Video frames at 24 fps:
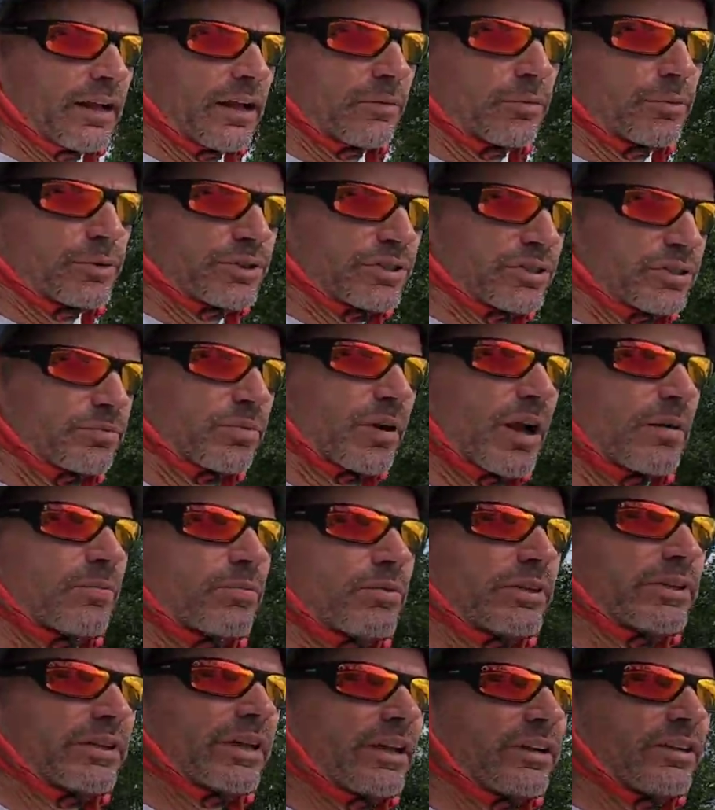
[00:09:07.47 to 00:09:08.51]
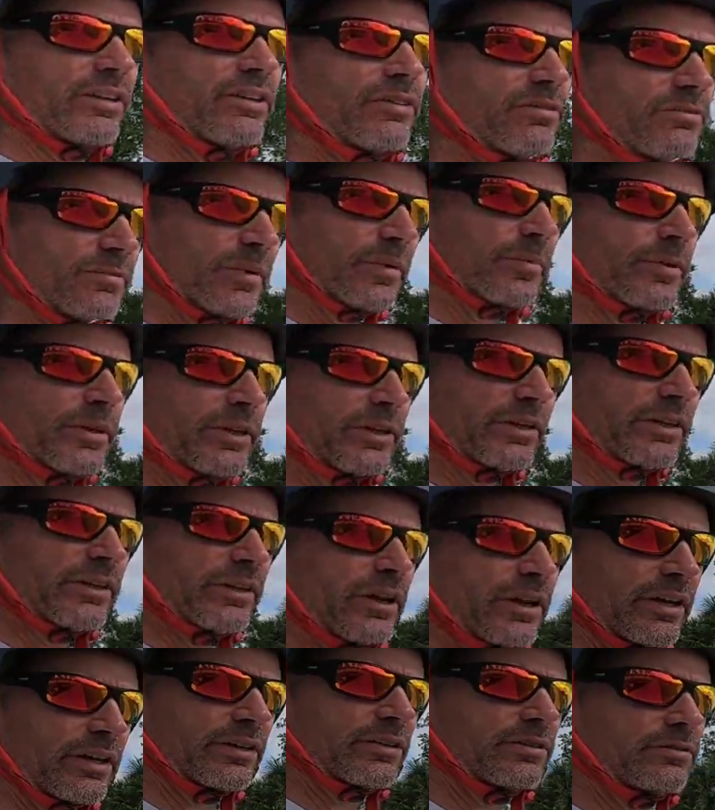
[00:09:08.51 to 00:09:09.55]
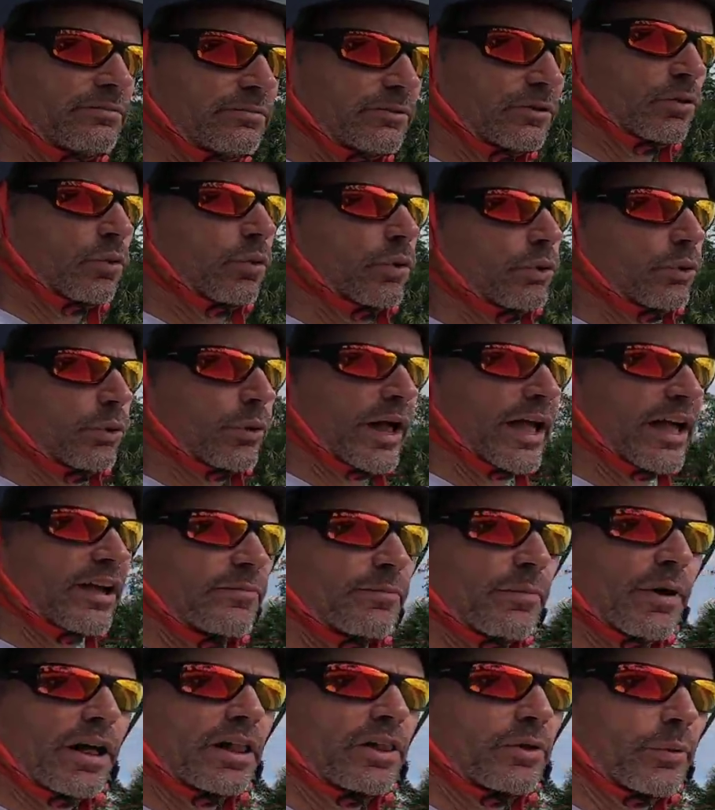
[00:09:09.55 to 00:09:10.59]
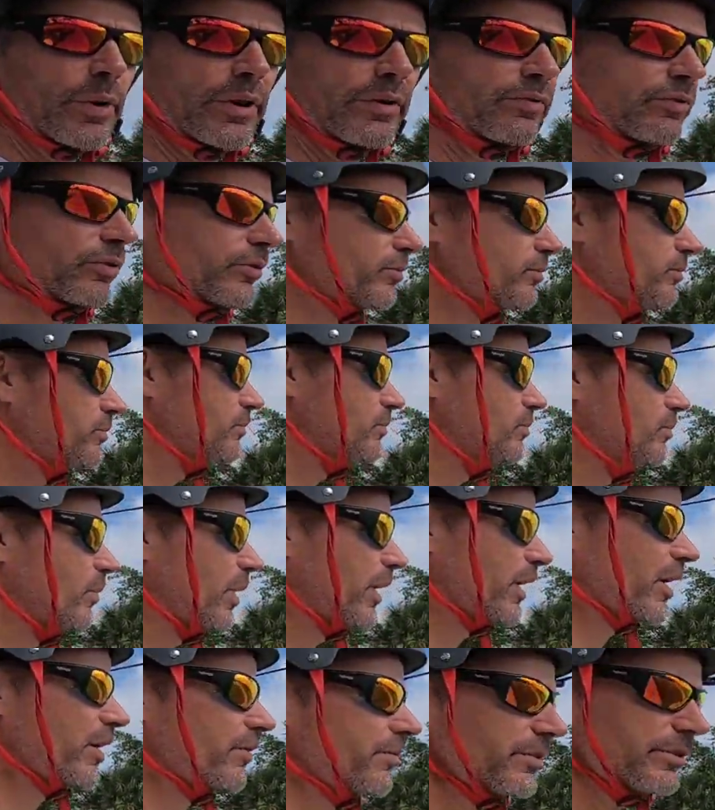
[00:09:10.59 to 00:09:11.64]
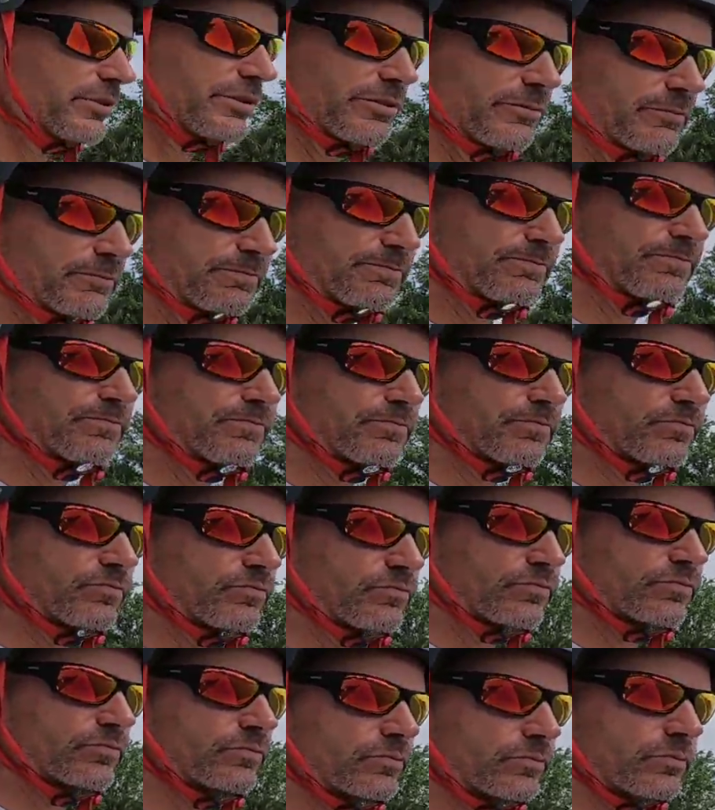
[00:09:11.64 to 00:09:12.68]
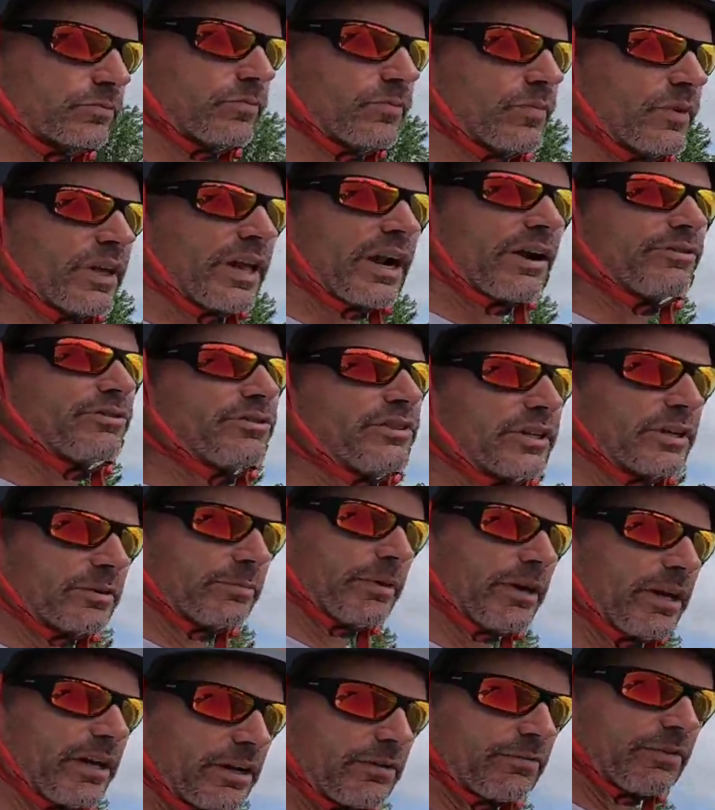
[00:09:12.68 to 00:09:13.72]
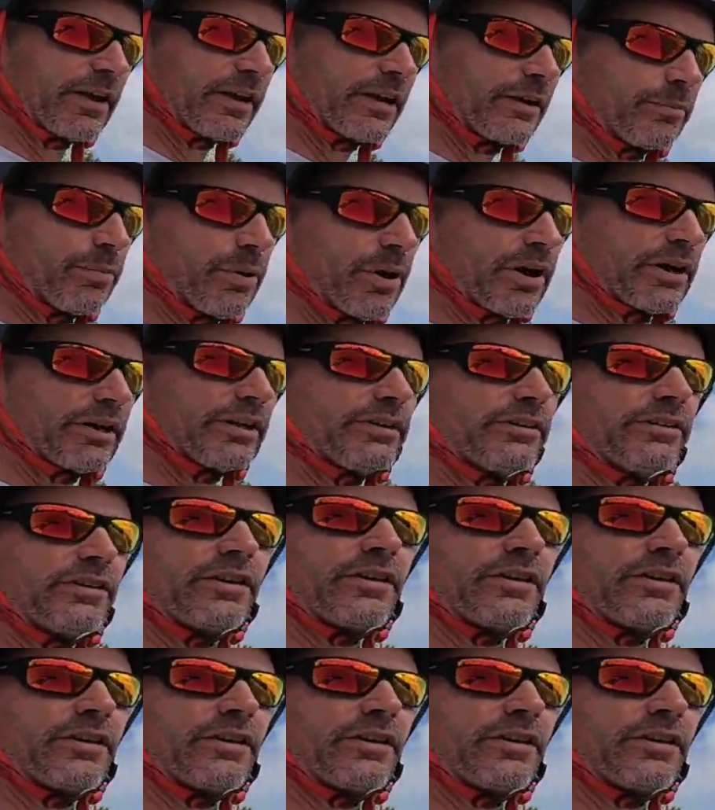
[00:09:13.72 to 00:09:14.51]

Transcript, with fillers: which is probably, I don't know, maybe a quarter to a half mile away from my office. And I was thinking, man, if I had a Pint,